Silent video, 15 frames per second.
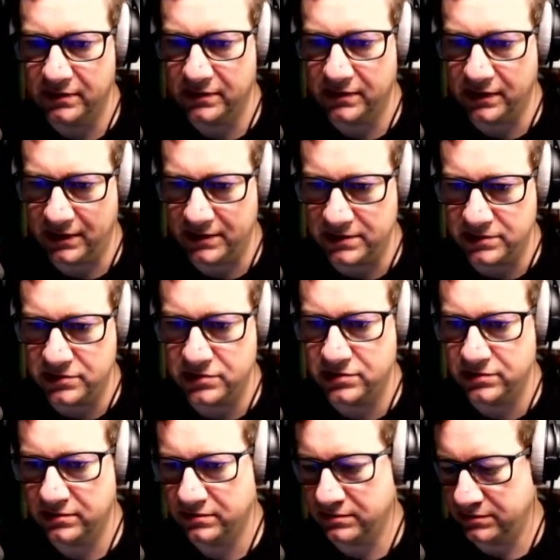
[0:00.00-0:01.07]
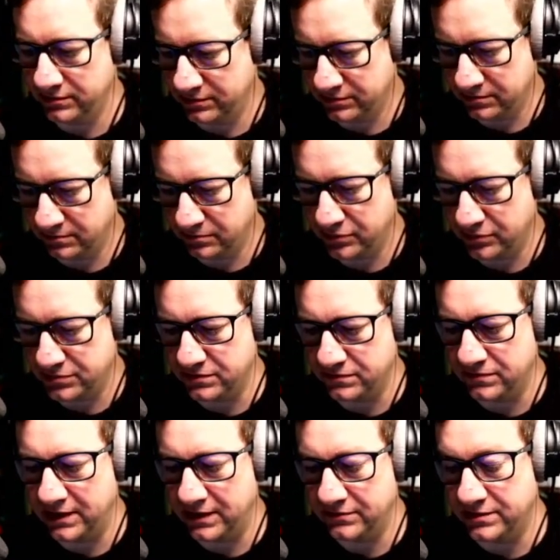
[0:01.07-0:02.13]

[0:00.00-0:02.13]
cage that you can put around.